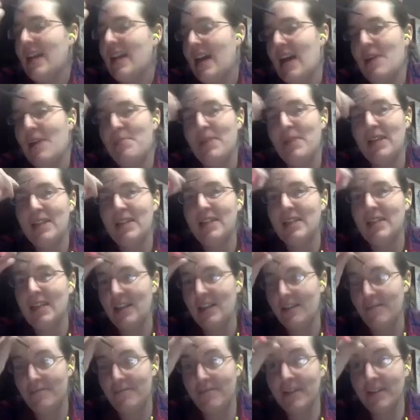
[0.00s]
happened
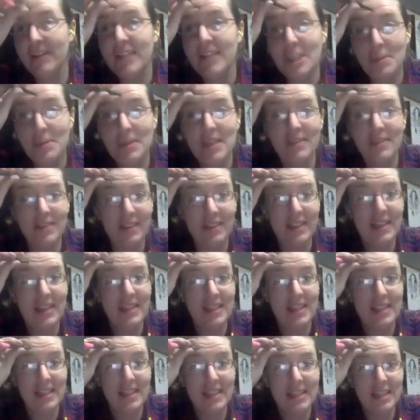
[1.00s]
very specifically in
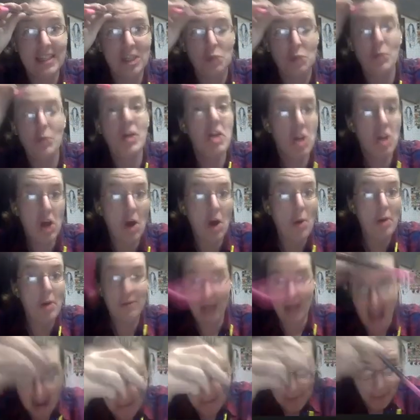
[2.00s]
the 60s. We know of
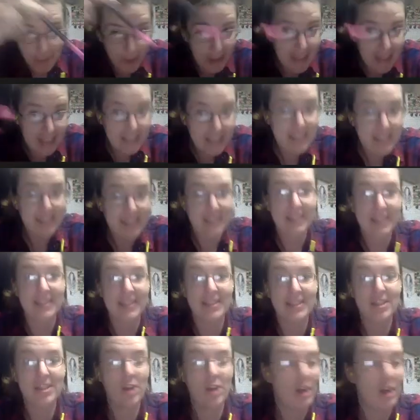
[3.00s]
every
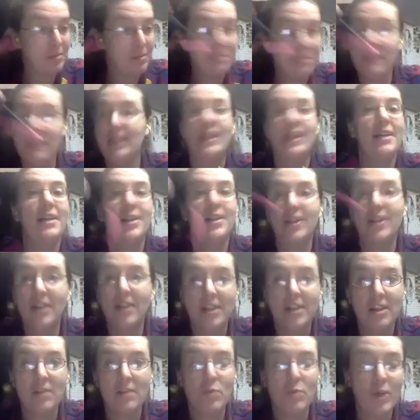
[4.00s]
instance on planet
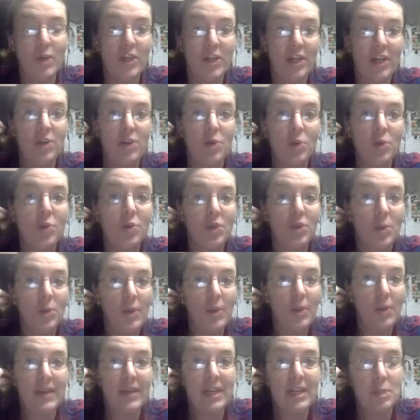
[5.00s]
Earth of which a nuclear
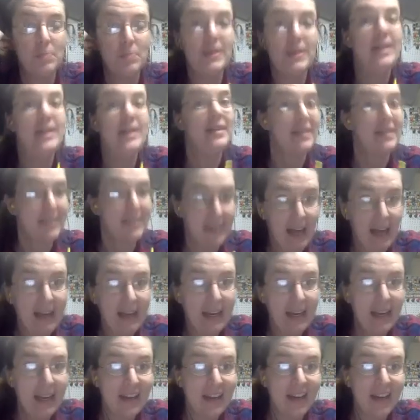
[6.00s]
weapon has been
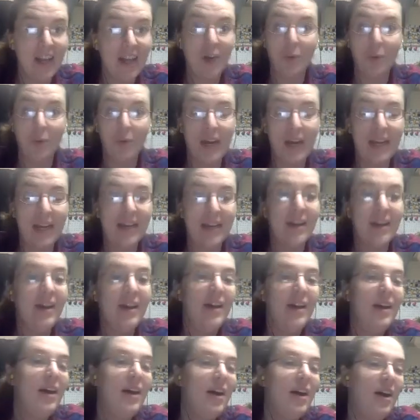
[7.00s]
detonated, right?
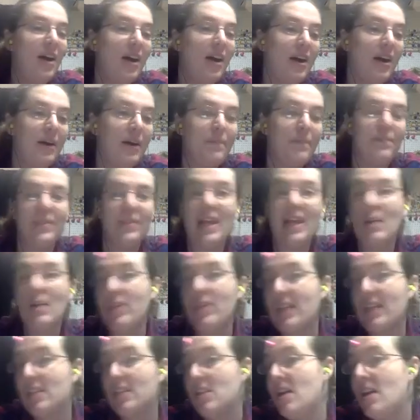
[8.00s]

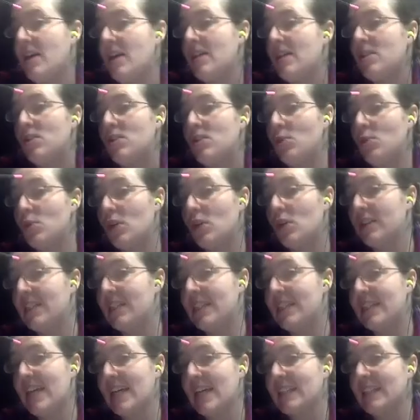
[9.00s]
That's not, those aren't
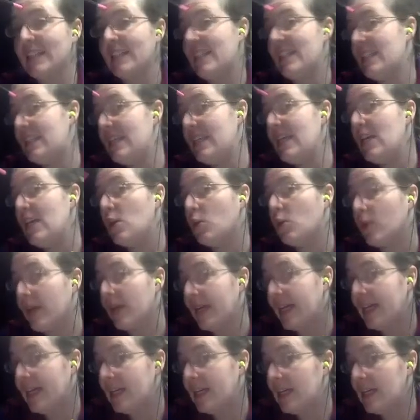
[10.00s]
exactly secret.